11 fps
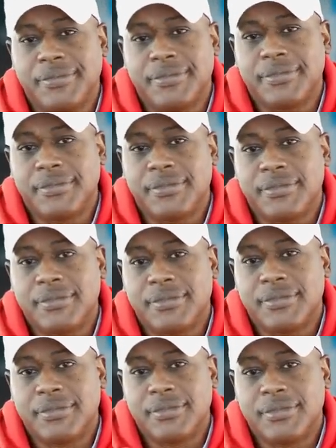
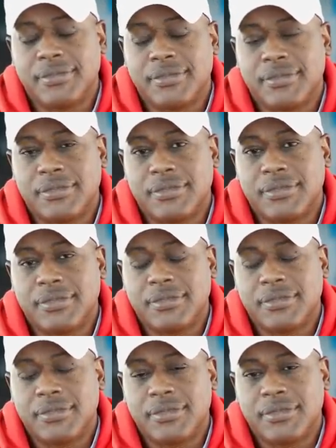
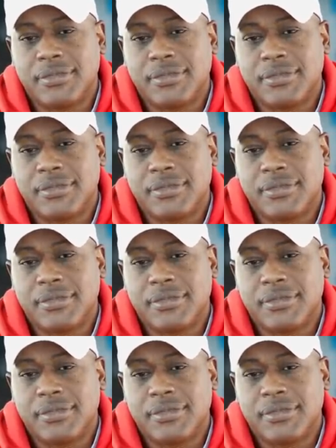[no speech]